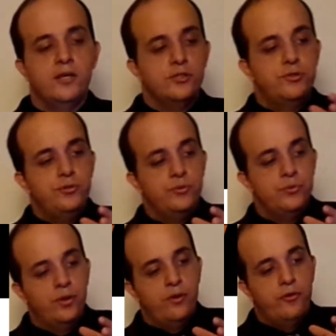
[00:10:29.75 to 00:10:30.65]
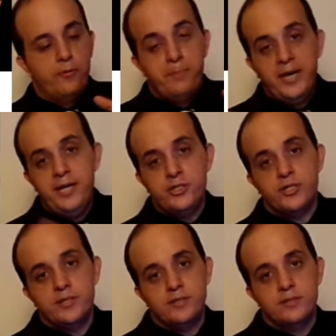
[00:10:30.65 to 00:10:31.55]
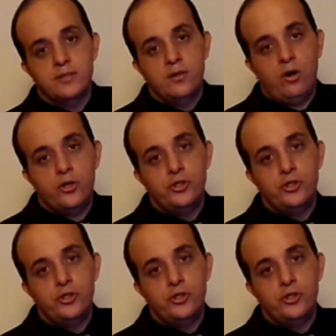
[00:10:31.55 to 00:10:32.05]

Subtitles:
to the pages on